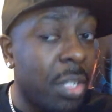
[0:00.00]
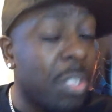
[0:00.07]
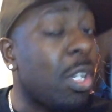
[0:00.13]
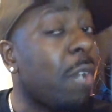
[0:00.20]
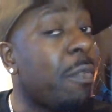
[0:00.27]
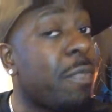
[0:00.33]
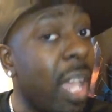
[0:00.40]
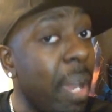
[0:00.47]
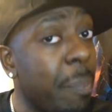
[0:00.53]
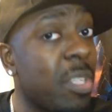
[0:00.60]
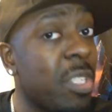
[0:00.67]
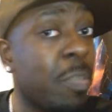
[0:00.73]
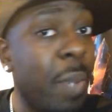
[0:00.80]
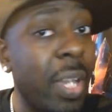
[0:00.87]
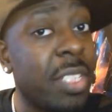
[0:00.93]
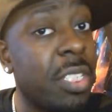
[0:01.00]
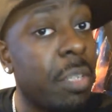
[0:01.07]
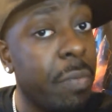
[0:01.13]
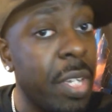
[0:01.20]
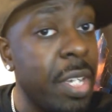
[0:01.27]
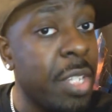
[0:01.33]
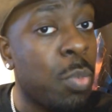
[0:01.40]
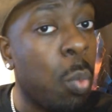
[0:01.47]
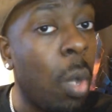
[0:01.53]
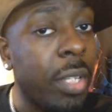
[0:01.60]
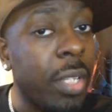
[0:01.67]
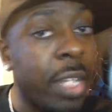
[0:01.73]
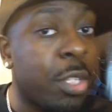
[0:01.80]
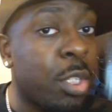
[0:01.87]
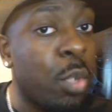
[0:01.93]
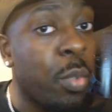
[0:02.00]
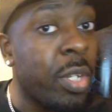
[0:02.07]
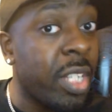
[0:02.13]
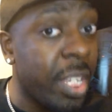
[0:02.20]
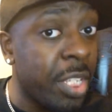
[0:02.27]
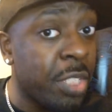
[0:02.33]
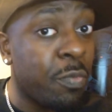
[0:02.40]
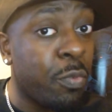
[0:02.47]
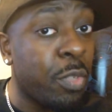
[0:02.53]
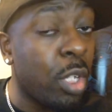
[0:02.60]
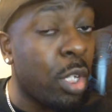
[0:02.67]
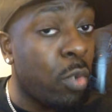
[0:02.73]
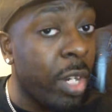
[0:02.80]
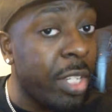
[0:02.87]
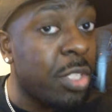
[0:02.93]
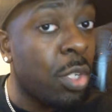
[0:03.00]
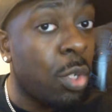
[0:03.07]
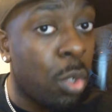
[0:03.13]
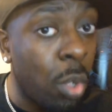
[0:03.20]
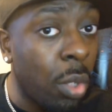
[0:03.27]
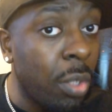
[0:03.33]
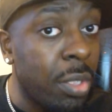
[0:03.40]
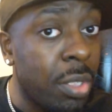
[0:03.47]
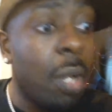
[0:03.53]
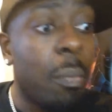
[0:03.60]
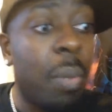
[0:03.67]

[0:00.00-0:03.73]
So if their perspective is what they're doing is for the greater good,